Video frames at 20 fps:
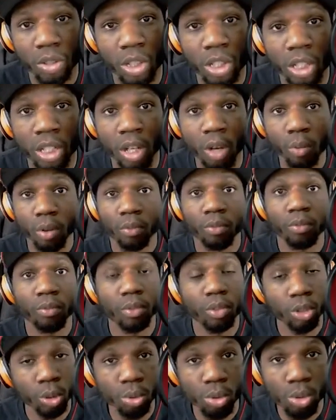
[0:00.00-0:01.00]
deal with
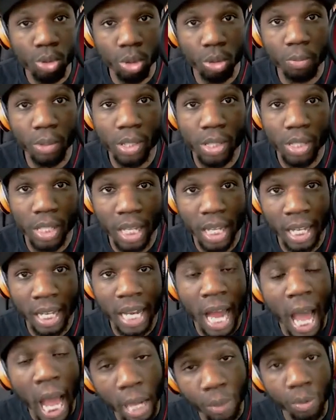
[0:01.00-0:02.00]
YouTubers,
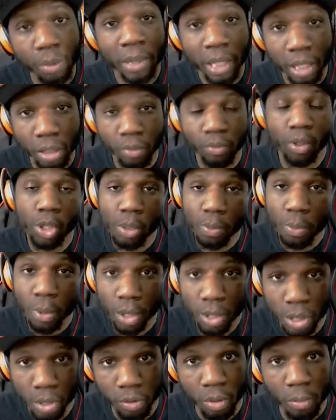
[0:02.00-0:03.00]
and I will be the first
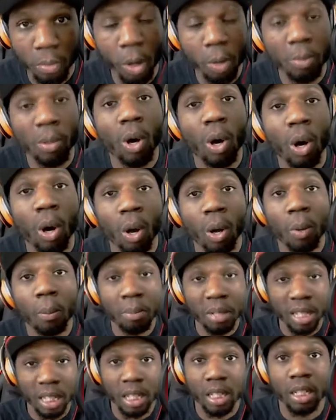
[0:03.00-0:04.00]
person from Omaha
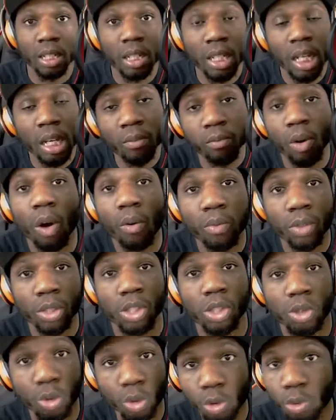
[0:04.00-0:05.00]
being involved with
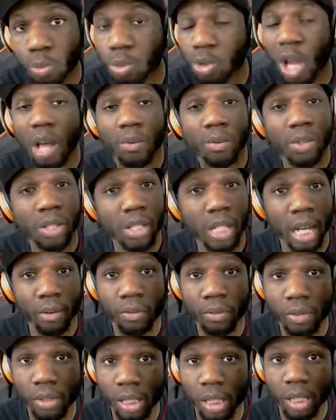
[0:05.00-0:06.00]
this group. So I was
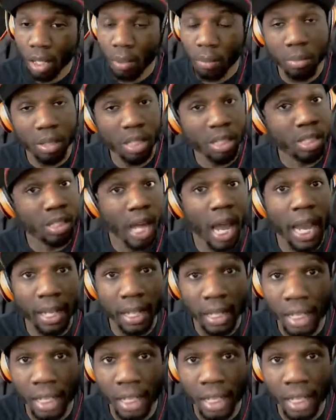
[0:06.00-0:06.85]
definitely excited.